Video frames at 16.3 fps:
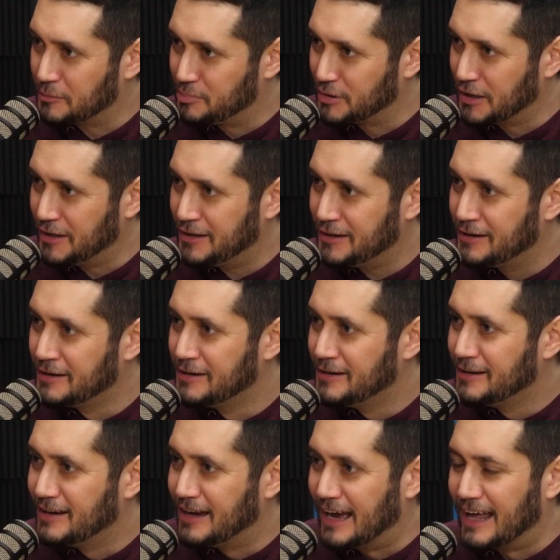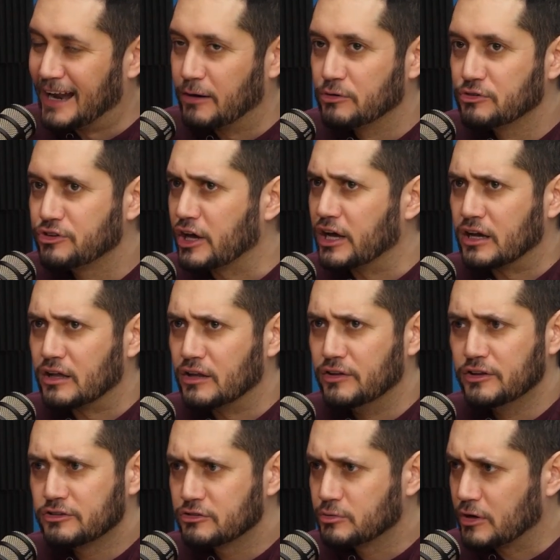a plane, and I was like,
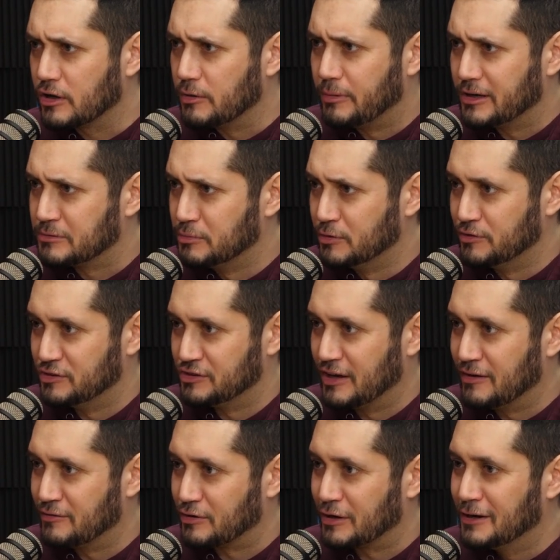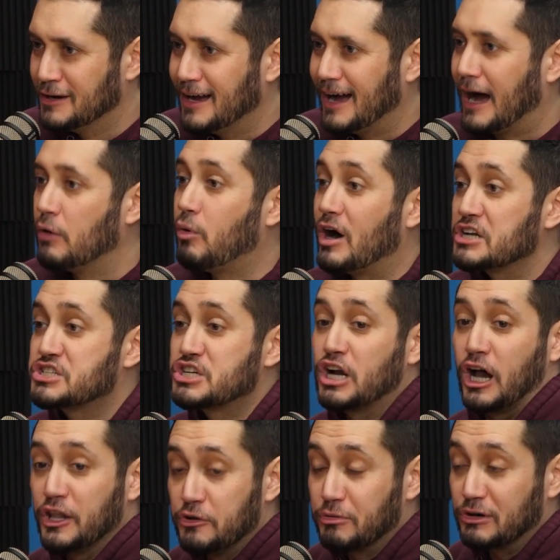this is one of the best movies ever. I watched it
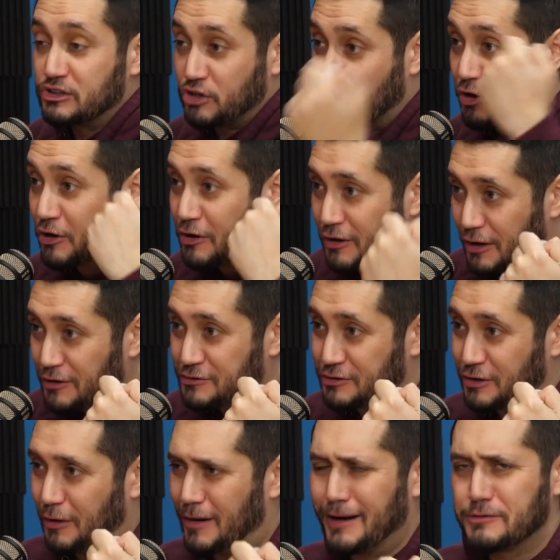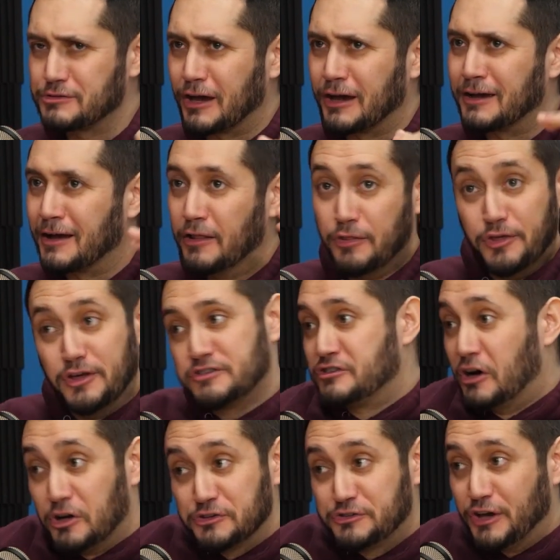on the return also, and I was like, this
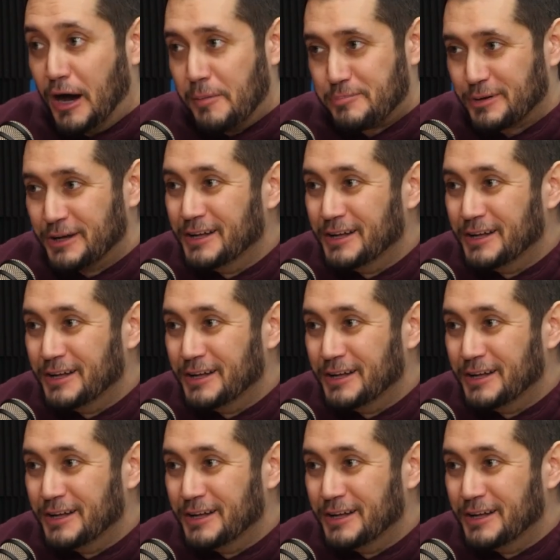holds up.